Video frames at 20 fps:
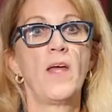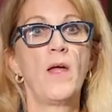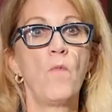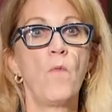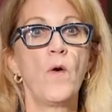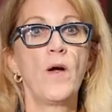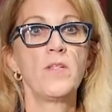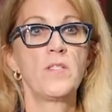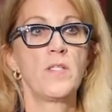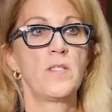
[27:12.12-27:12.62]
they
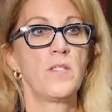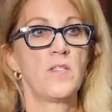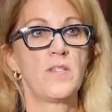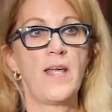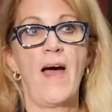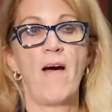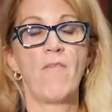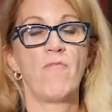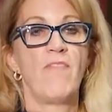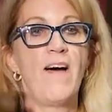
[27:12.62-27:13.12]
want to just
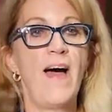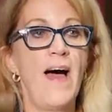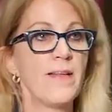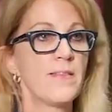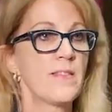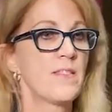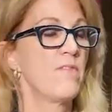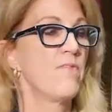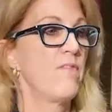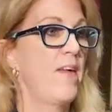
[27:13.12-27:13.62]
have
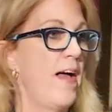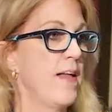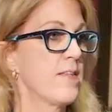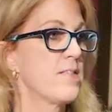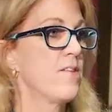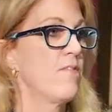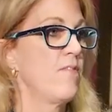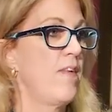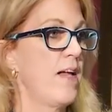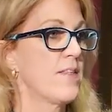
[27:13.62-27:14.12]
vats and
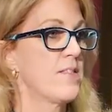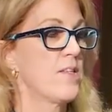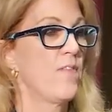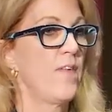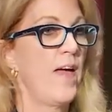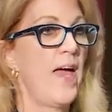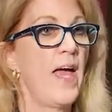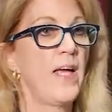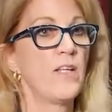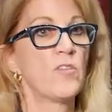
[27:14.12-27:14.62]
vats and vats of
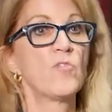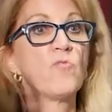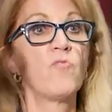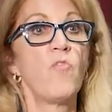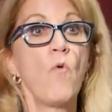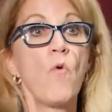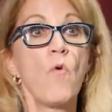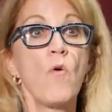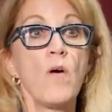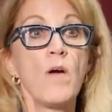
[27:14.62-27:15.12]
eggs
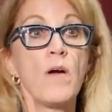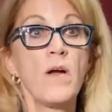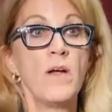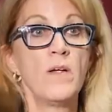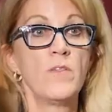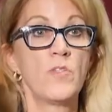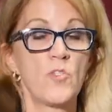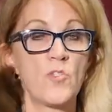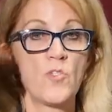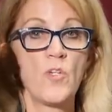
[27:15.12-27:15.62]

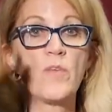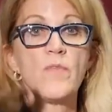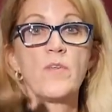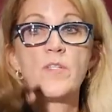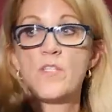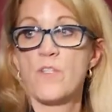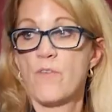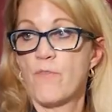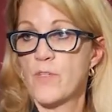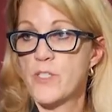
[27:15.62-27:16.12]
to
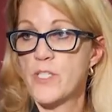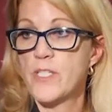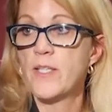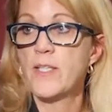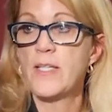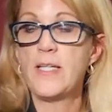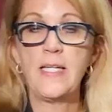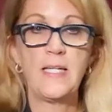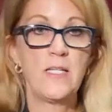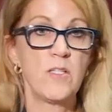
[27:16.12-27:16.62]
service the
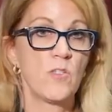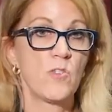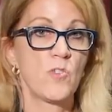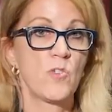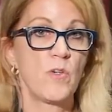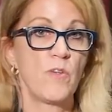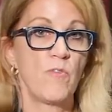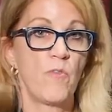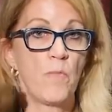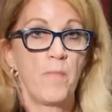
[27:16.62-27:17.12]
fertility
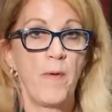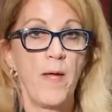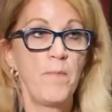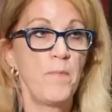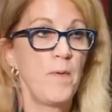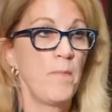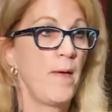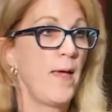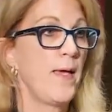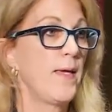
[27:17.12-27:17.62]
industry for
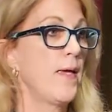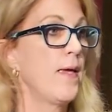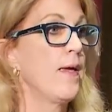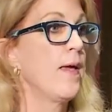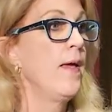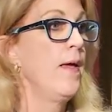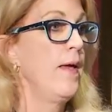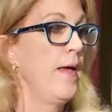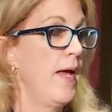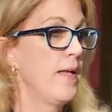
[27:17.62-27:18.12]
baby making
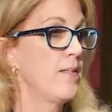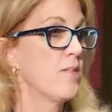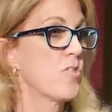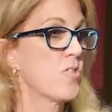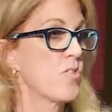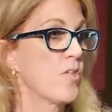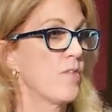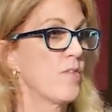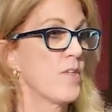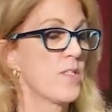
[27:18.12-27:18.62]
and to
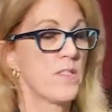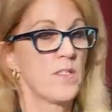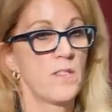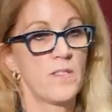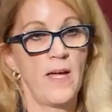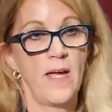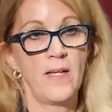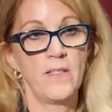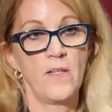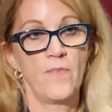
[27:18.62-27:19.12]
service the
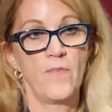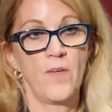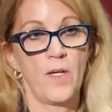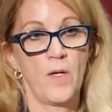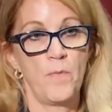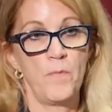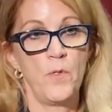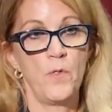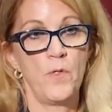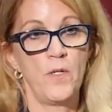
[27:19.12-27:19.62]
scientific
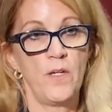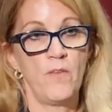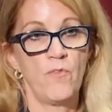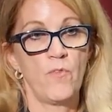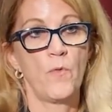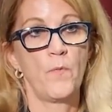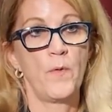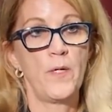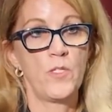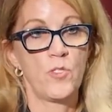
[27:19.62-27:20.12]
community
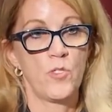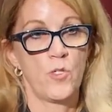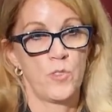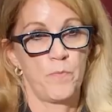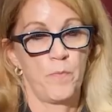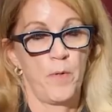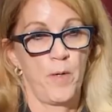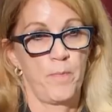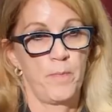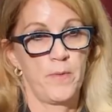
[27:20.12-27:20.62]
for
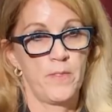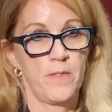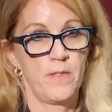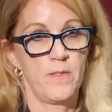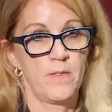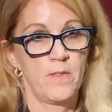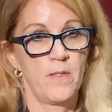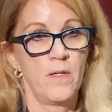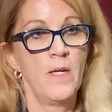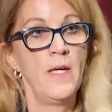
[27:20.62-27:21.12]
research
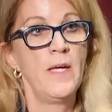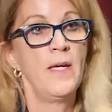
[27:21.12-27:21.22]
purposes.